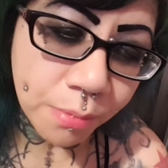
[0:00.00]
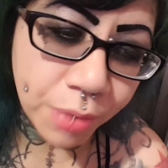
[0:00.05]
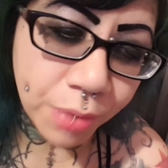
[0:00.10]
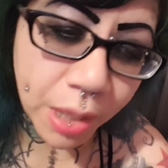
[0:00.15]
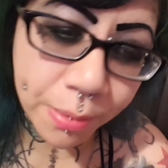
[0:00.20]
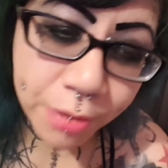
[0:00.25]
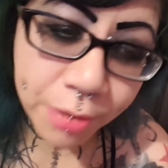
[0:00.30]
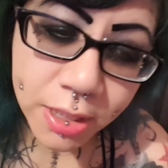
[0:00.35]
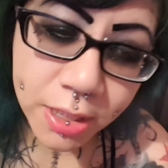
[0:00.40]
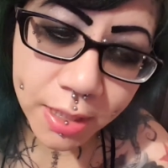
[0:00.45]
But
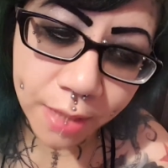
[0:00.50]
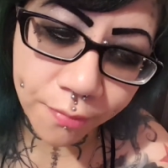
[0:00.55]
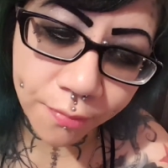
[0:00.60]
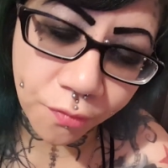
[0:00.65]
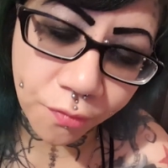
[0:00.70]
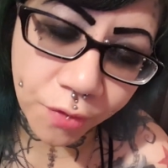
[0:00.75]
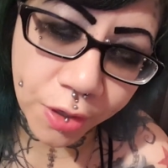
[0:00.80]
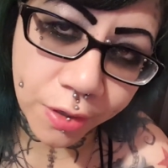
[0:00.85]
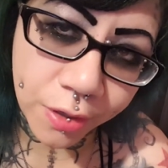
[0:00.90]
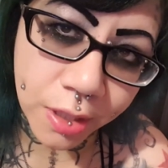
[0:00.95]
I personally
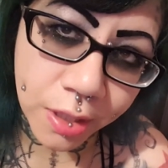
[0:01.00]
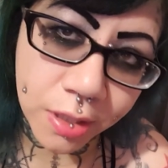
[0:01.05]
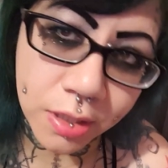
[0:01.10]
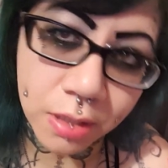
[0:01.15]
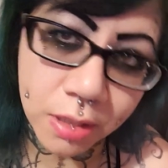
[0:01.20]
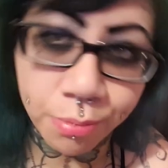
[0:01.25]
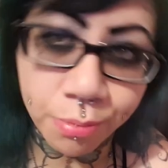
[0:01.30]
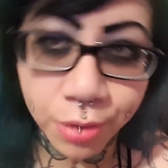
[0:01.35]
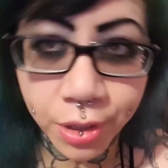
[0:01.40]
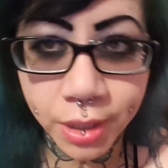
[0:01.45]
haven't found it,
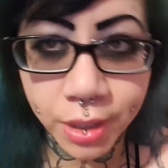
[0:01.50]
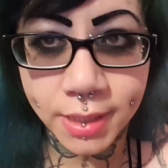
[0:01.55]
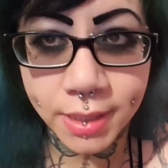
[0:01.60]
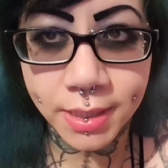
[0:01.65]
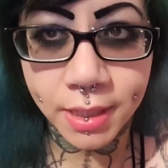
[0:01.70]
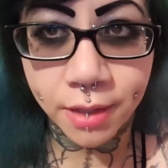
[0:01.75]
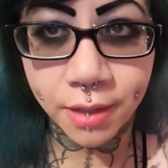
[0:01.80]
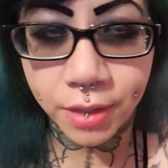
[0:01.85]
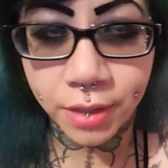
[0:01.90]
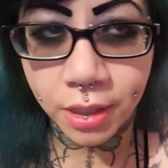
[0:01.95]
so I'm putting
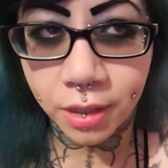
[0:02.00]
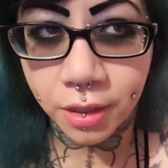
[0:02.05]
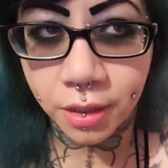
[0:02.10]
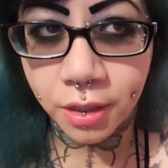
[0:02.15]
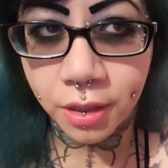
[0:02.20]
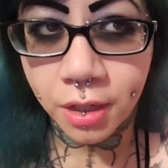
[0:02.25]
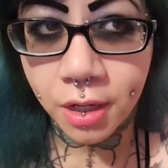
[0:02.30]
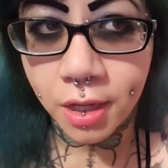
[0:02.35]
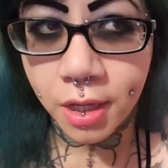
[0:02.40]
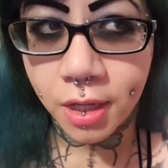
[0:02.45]
this out
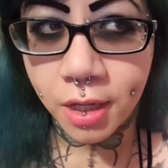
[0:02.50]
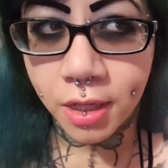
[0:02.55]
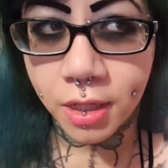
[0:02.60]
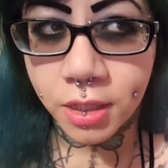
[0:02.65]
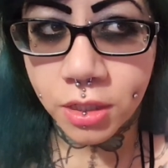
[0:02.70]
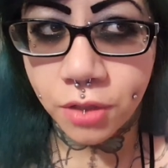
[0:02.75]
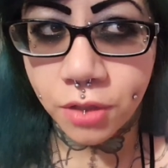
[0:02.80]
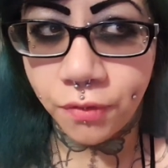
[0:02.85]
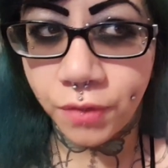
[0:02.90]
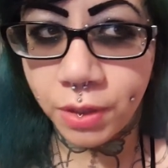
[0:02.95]
there.
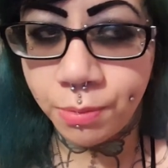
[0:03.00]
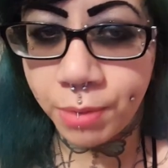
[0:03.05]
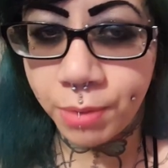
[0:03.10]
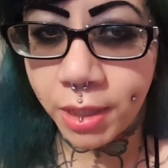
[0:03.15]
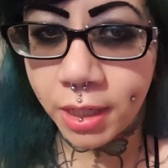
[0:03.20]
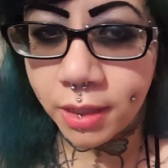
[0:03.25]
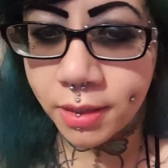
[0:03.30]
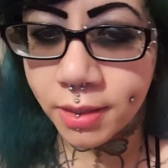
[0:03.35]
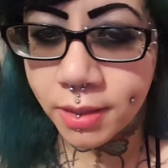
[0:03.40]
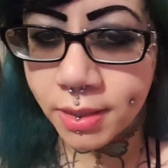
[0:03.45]
So if
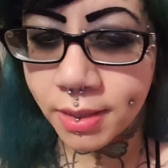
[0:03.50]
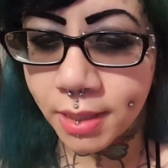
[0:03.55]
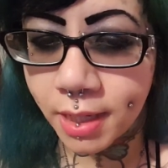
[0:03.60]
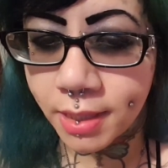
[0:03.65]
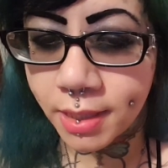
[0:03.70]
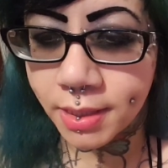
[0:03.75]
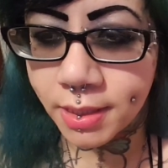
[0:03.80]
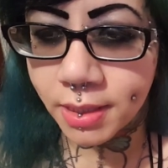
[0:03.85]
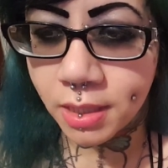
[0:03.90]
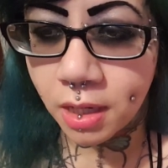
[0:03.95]
anybody else
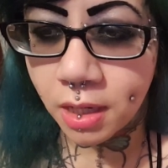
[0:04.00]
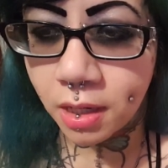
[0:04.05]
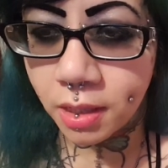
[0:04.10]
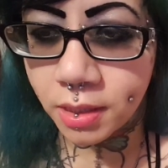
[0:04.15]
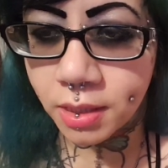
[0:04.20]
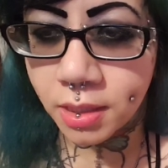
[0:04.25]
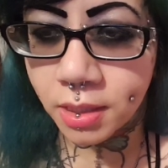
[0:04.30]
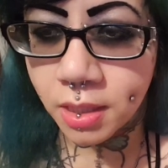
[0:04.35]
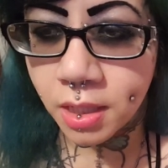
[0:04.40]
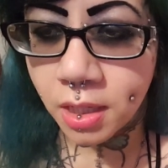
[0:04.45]
that's
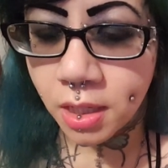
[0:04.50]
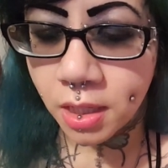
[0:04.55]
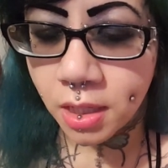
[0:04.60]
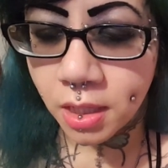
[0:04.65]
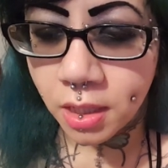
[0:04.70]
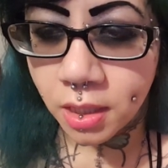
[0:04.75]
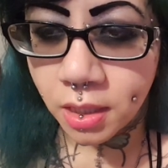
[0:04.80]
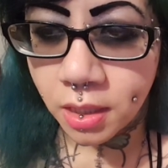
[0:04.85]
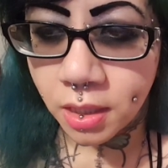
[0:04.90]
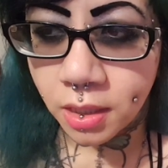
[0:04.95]
not
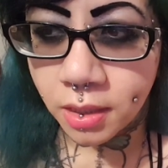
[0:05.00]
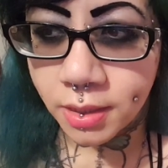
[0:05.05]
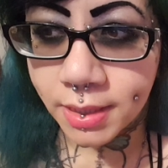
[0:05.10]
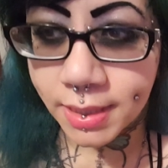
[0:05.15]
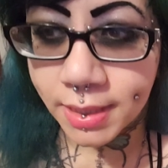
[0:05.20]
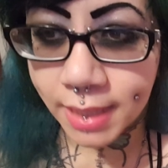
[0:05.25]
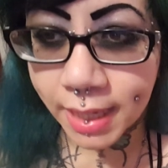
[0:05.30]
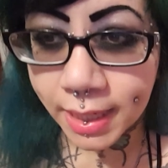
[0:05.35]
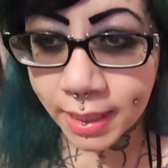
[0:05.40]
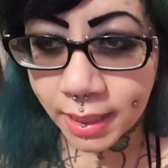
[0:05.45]

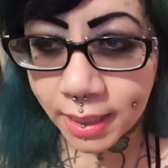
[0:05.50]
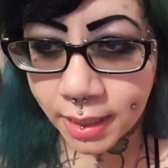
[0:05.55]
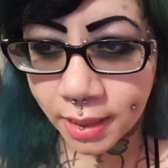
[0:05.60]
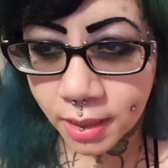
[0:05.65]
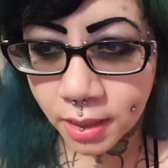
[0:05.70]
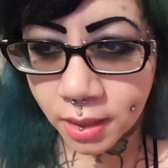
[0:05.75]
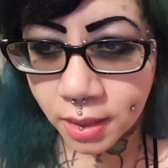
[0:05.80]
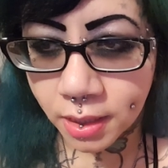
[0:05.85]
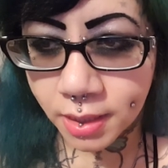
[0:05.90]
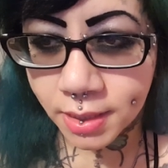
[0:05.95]

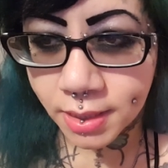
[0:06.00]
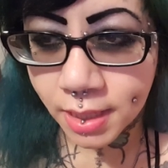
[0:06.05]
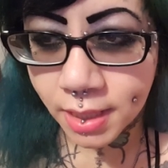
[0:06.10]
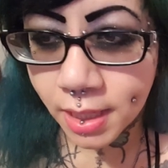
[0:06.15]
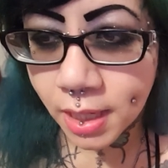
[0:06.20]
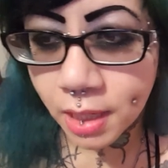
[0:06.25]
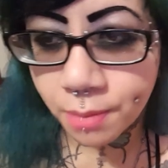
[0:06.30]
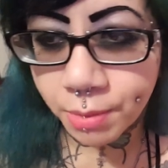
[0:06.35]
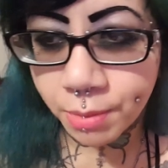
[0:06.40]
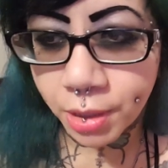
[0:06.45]
skinny is
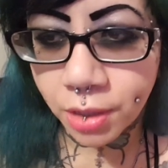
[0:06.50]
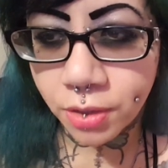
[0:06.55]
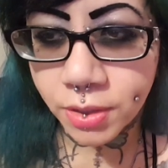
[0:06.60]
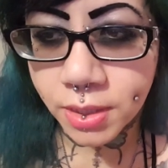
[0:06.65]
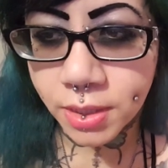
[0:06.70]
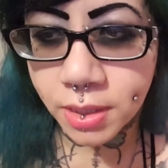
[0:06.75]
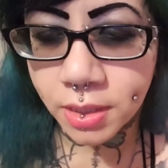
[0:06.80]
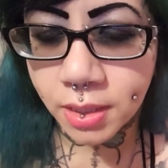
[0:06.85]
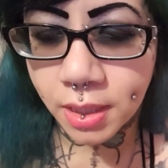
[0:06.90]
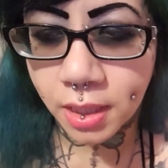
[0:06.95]
thinking
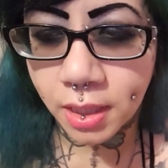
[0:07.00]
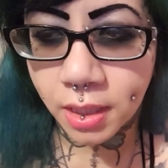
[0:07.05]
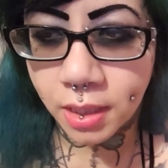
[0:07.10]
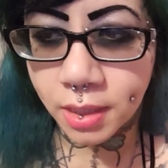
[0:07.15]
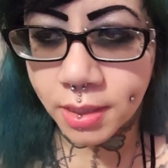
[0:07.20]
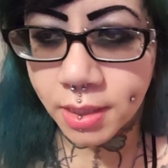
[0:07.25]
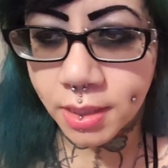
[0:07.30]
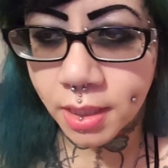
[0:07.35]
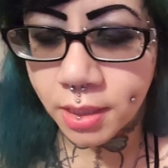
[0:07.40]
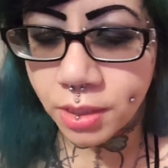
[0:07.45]
about getting
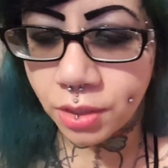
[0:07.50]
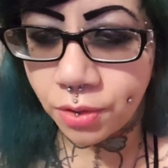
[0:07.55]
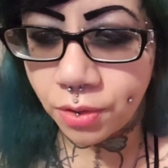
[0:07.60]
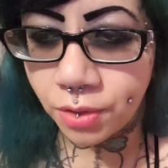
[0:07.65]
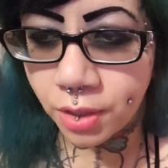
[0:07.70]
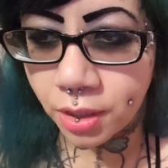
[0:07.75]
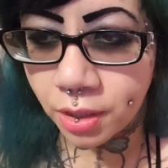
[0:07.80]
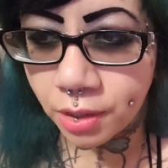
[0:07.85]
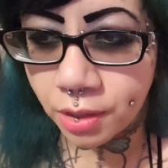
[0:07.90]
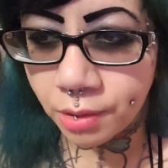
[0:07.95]
a tattoo
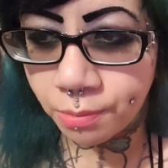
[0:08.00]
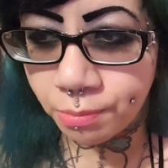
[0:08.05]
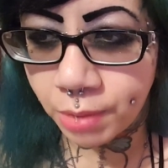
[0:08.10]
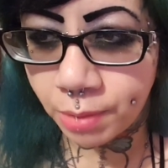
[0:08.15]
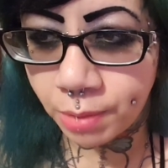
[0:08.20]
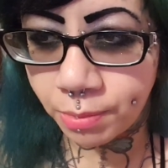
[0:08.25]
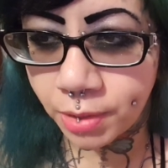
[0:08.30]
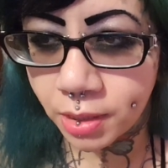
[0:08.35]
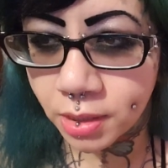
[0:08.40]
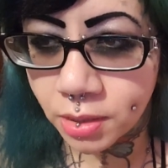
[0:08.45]
there,
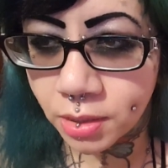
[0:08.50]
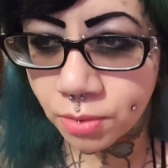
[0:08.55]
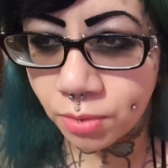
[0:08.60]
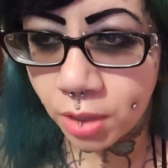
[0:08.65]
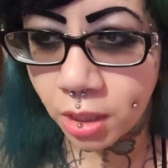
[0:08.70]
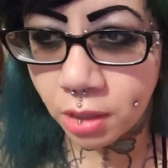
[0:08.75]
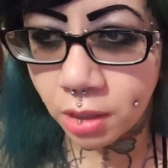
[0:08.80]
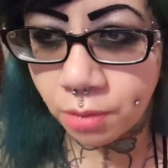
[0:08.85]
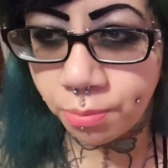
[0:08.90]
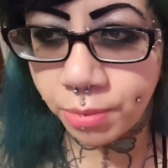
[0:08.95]
maybe this will
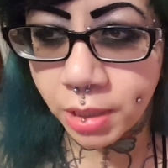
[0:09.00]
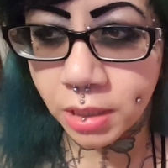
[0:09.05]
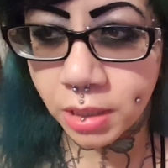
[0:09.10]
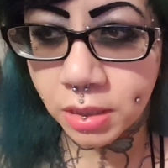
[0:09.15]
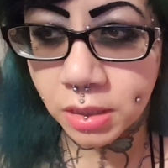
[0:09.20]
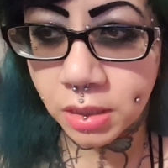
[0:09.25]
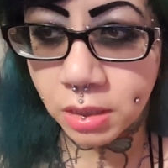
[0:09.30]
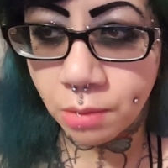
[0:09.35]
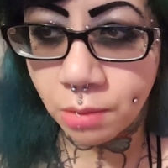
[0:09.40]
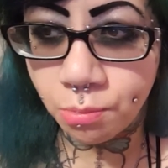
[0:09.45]
help
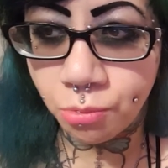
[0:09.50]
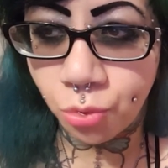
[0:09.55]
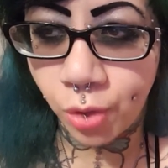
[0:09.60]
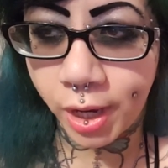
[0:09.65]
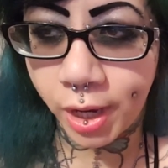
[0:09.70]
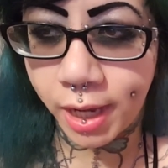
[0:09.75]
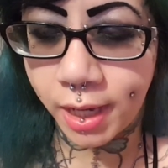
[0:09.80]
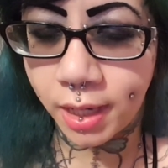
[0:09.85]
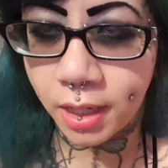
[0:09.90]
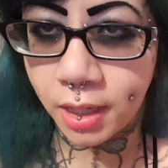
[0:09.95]
in some
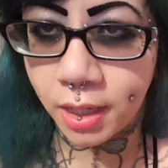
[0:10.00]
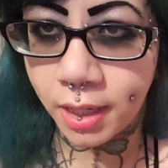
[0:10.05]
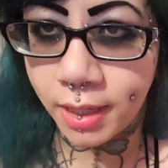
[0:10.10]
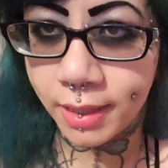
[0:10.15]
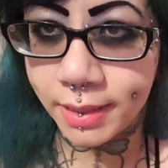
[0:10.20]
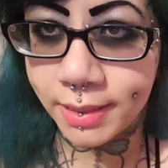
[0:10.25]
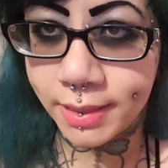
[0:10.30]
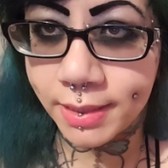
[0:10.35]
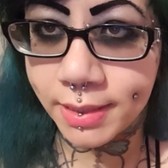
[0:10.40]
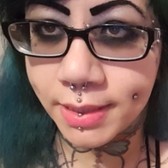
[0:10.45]
way.
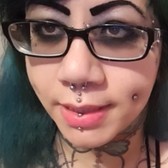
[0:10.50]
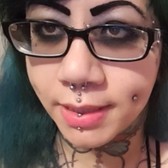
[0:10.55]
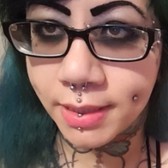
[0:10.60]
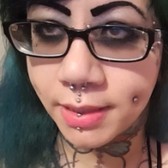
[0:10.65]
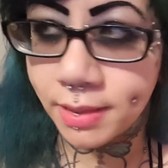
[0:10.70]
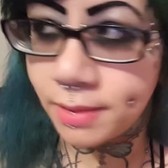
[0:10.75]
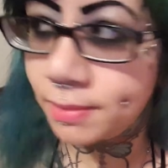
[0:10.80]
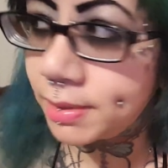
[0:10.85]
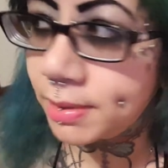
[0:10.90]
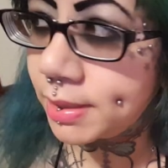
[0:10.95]
And
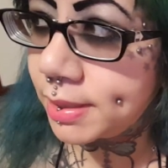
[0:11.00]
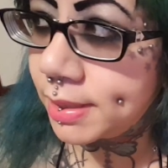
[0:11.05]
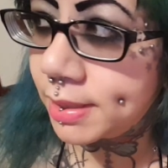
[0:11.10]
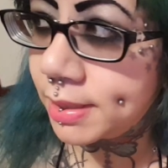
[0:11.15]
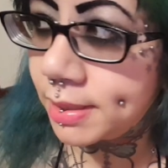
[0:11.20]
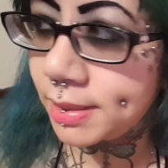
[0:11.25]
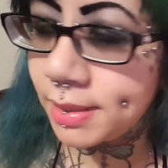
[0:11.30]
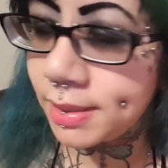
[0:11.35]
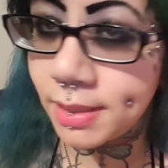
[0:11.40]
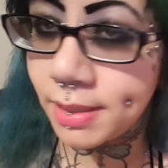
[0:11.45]
I
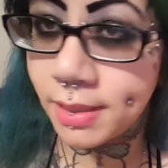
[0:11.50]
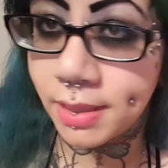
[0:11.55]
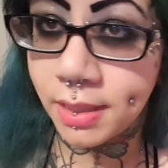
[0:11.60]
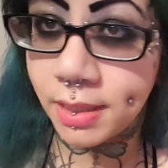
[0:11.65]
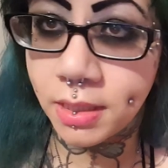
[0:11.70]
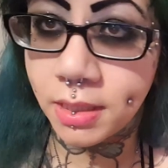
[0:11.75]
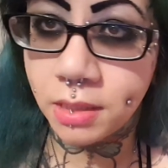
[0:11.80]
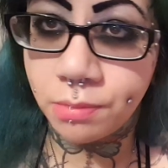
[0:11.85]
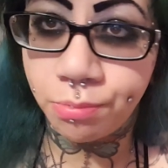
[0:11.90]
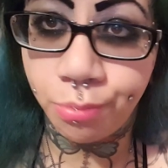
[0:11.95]
guess
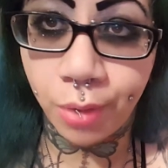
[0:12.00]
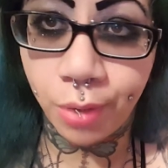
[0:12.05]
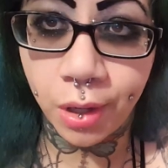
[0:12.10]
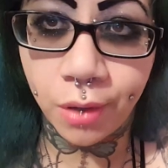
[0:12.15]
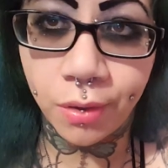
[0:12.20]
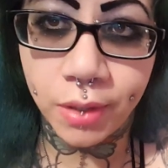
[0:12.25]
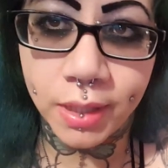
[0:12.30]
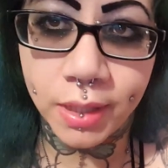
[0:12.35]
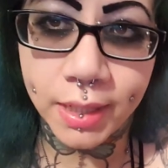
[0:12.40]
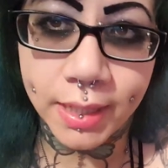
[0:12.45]
that's
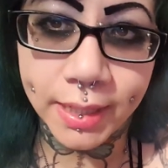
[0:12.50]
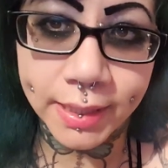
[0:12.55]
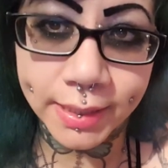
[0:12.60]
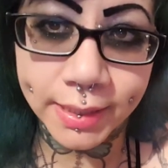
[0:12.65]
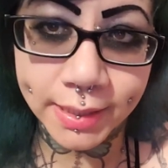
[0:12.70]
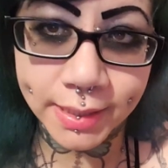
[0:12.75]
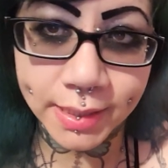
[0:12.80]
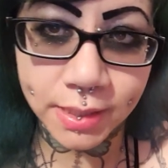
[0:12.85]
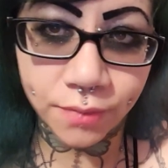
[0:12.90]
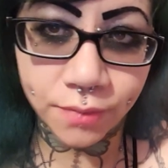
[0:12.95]
about
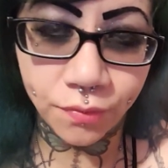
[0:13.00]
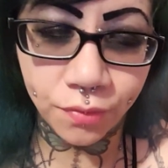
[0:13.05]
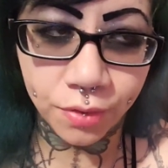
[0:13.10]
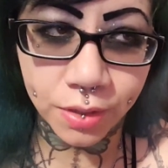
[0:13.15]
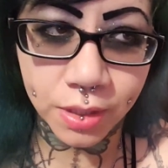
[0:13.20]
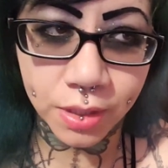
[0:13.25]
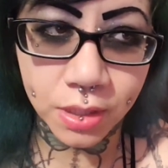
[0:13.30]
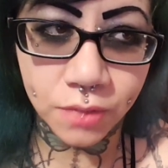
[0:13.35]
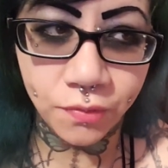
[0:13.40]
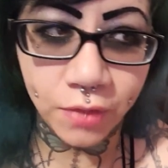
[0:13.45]
it for
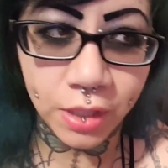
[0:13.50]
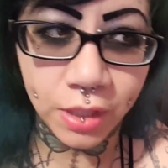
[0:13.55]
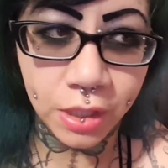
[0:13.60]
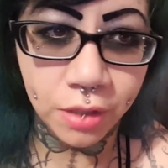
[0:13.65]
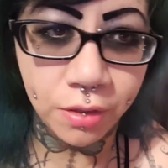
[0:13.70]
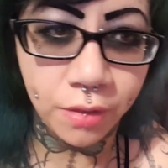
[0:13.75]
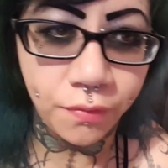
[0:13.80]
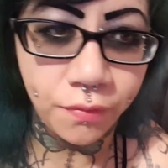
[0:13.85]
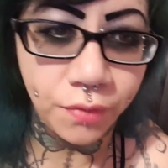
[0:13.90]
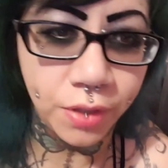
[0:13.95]
this
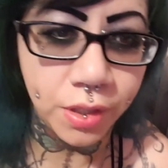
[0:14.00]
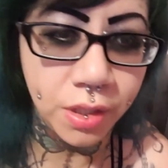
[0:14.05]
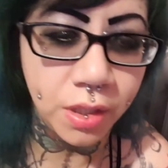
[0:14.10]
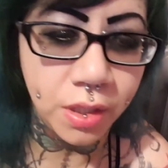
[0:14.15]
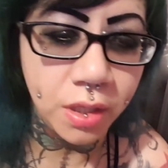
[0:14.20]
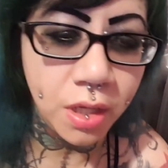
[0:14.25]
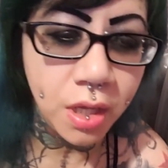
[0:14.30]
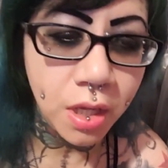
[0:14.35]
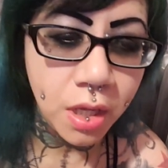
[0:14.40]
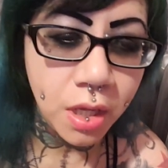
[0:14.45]
video. I've got